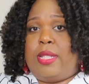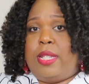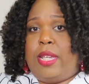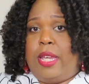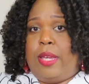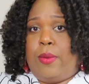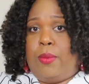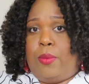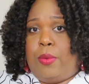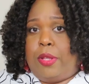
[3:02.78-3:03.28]

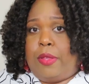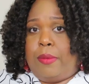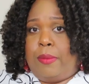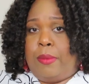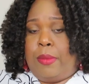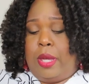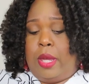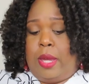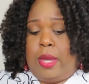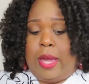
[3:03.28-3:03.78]
see with
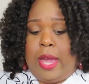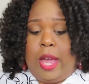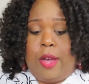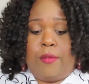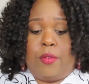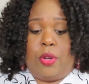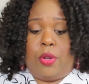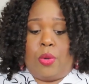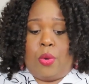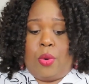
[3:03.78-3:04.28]
me
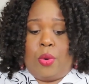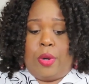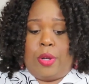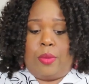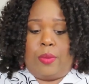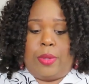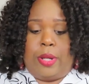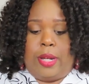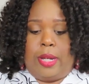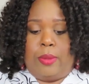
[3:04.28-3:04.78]
having
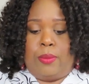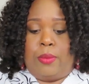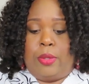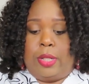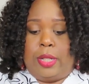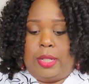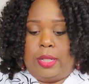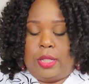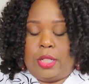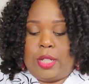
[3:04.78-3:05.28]
on what it
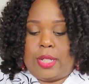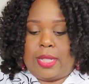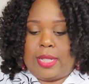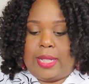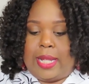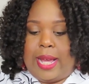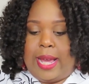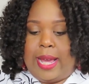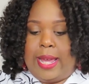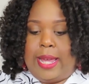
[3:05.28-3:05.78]
really
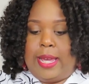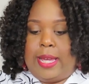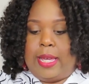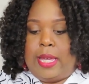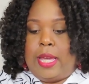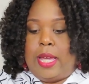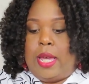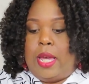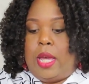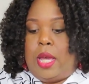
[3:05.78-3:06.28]
looks like.